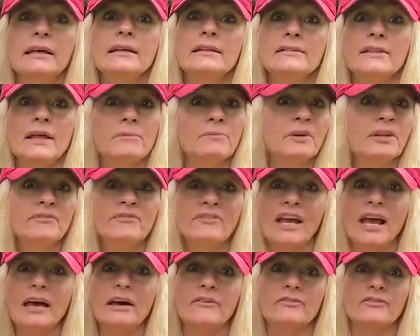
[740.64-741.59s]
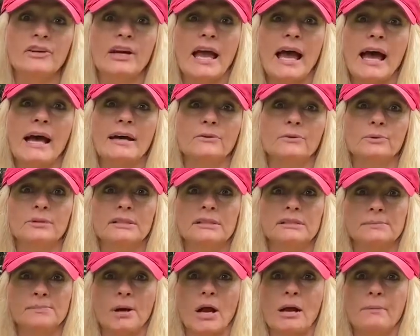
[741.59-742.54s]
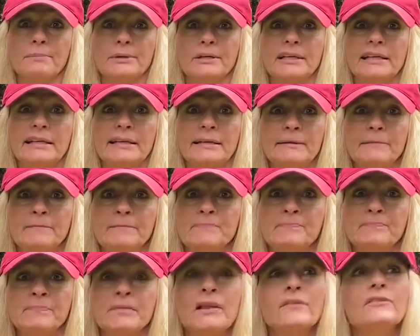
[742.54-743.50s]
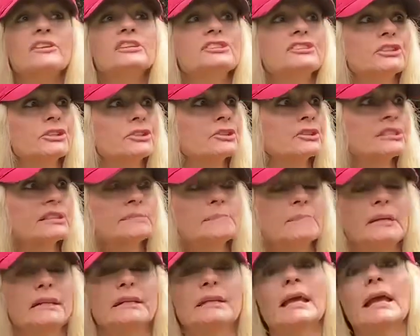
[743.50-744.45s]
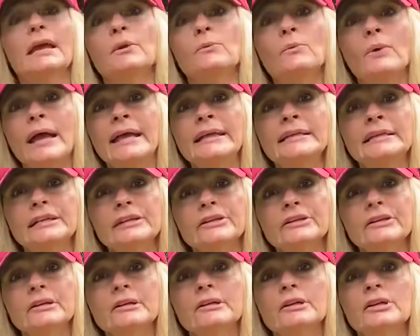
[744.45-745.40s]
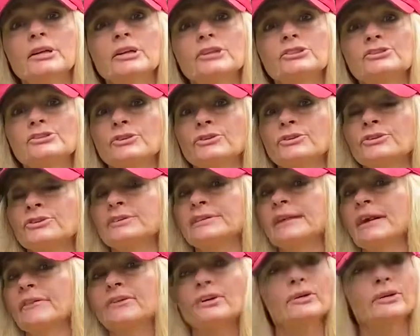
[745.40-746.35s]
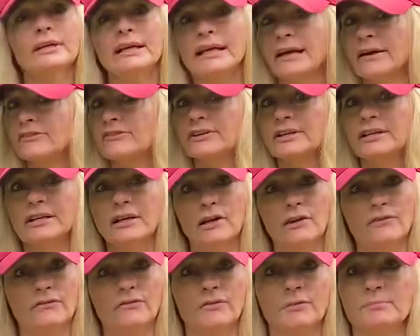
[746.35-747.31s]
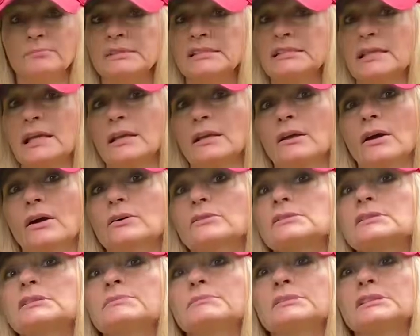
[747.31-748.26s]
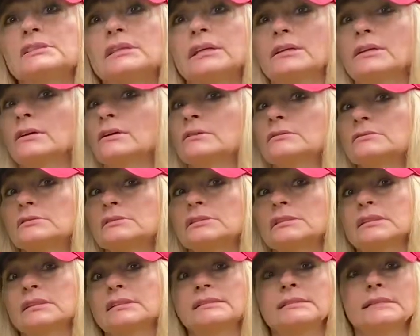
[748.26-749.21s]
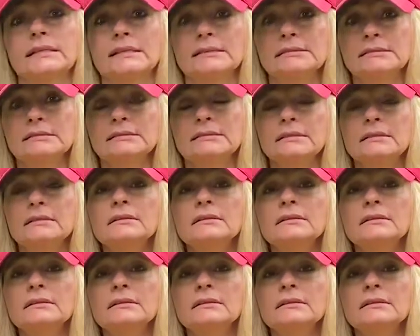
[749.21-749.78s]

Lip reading: than we've ever had on this property. This year has been a wet year, so you're never going to get rid of mosquitoes. Mosquitoes exist.